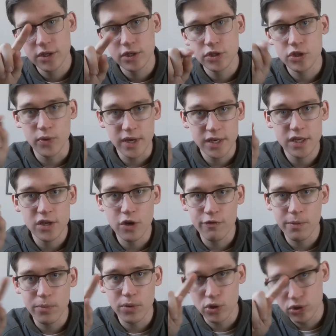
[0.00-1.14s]
So India
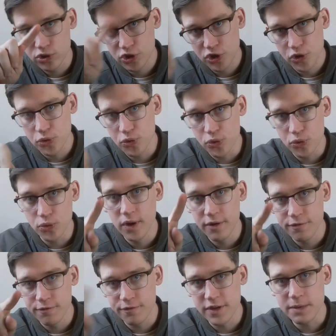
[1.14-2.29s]
November 2
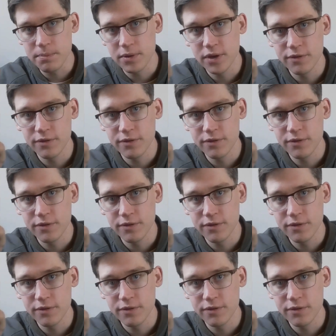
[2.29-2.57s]
VEEP,